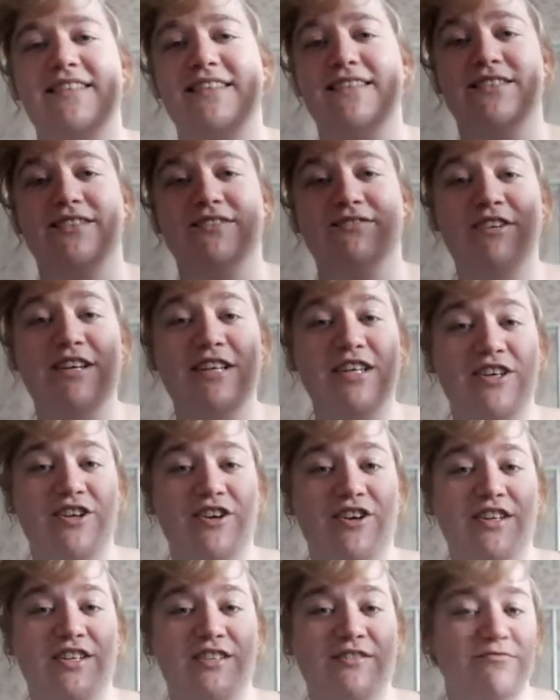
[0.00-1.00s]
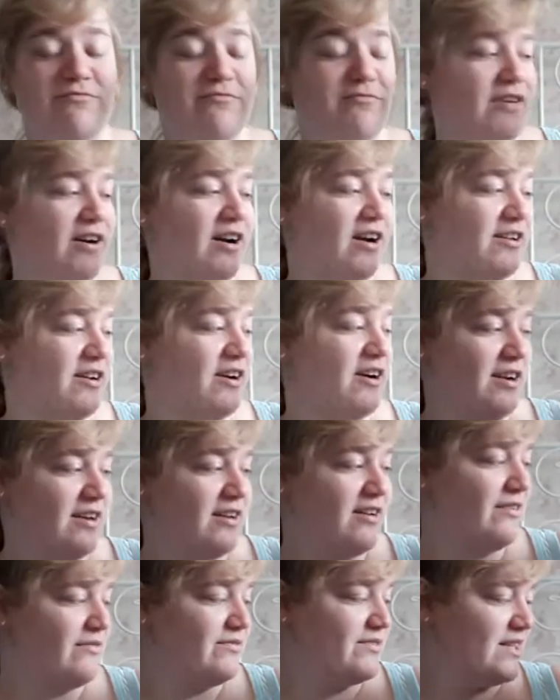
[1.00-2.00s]
is really good. I
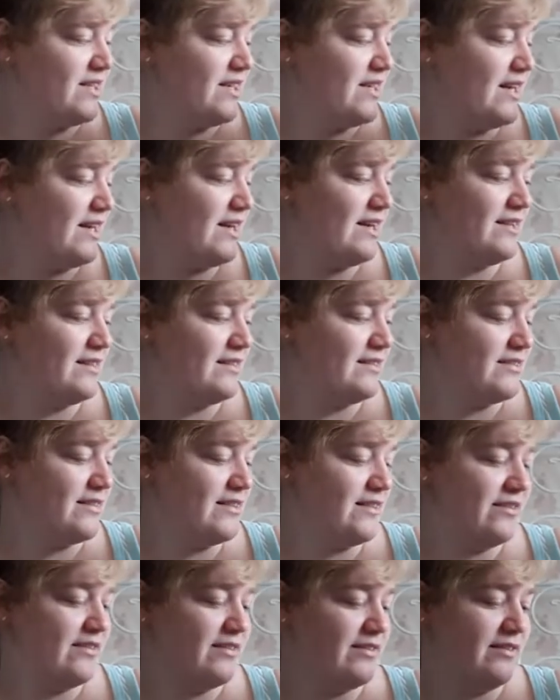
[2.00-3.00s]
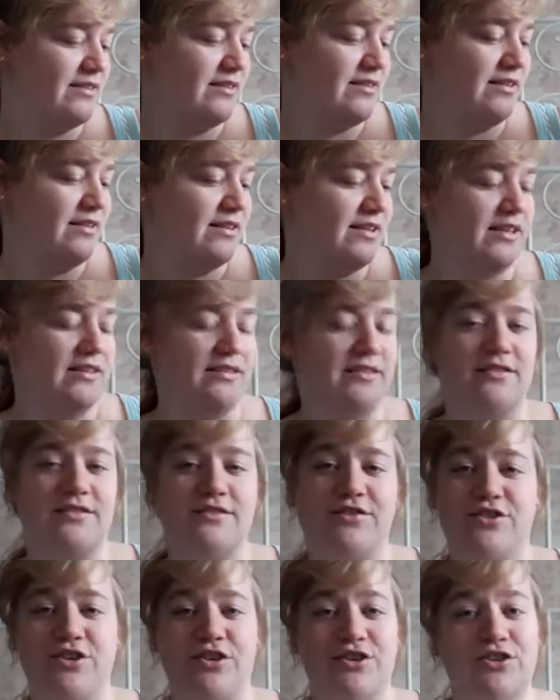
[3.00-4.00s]
loved it, and it's
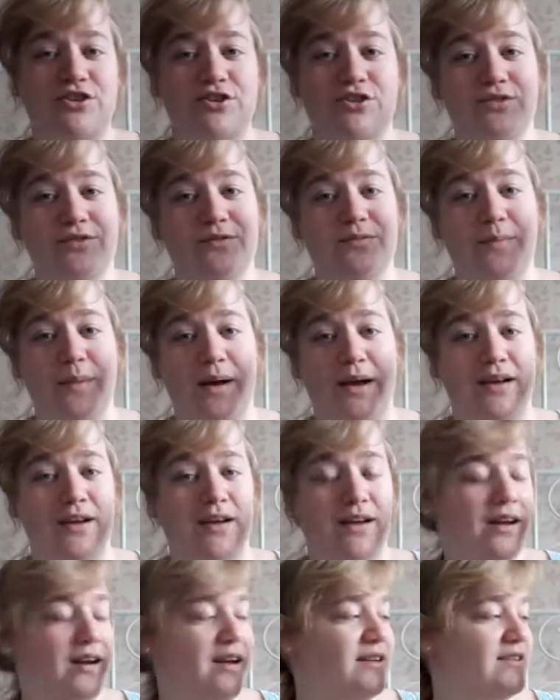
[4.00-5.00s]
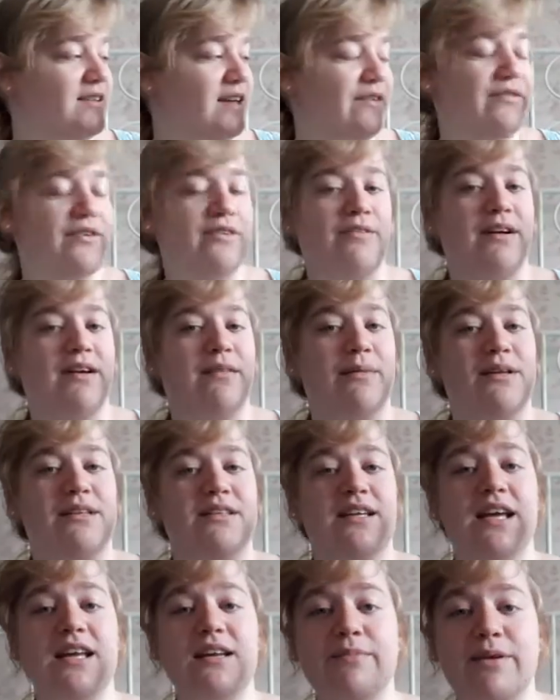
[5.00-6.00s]
such a good manga, and I definitely recommend it
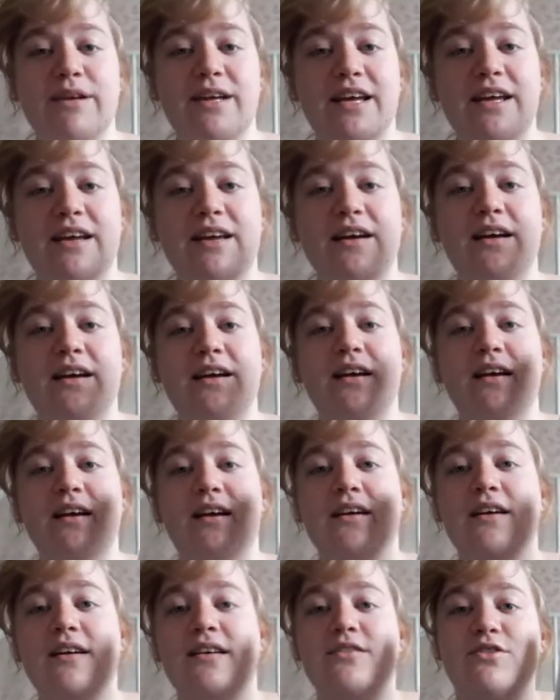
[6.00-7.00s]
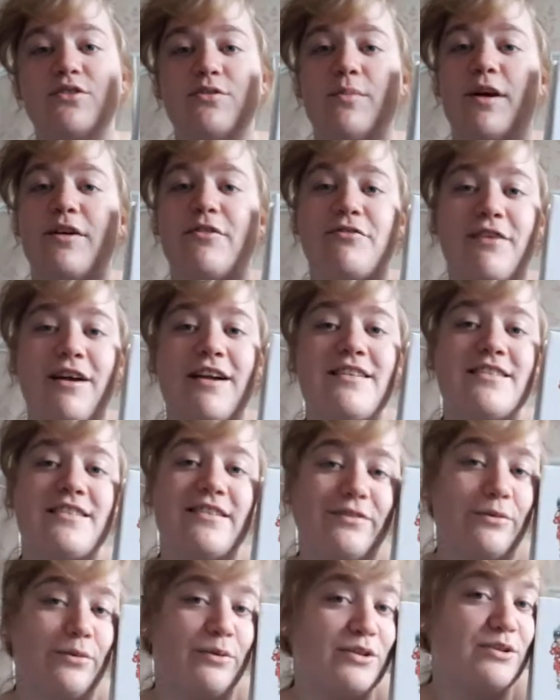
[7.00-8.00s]
to anybody. To my friends,
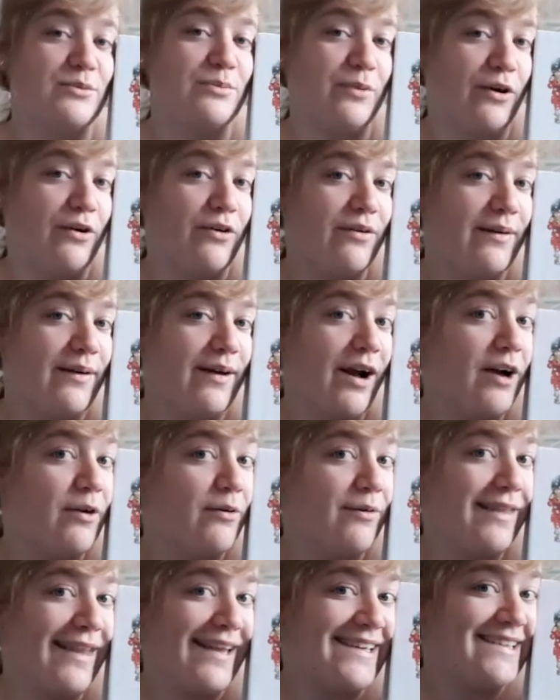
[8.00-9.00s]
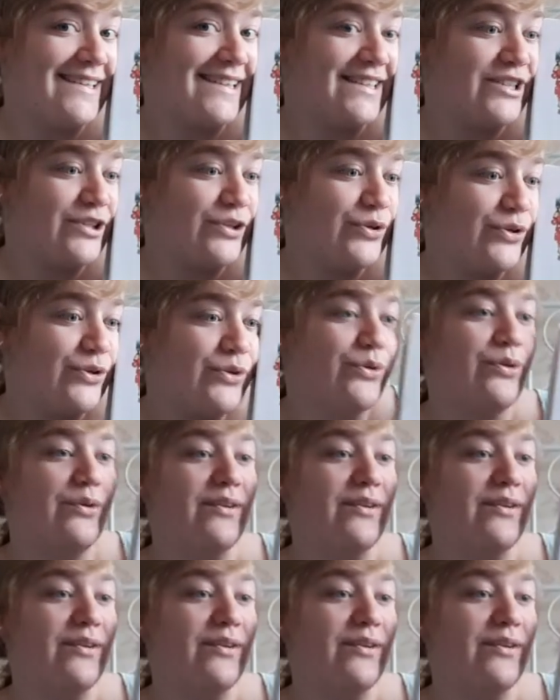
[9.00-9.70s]
if you want to borrow it, I will lend it to you,